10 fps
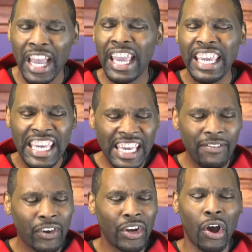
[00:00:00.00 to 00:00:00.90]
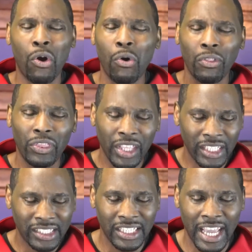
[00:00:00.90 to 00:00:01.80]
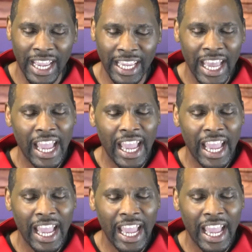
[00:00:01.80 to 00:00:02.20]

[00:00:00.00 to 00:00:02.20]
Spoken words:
even on this day.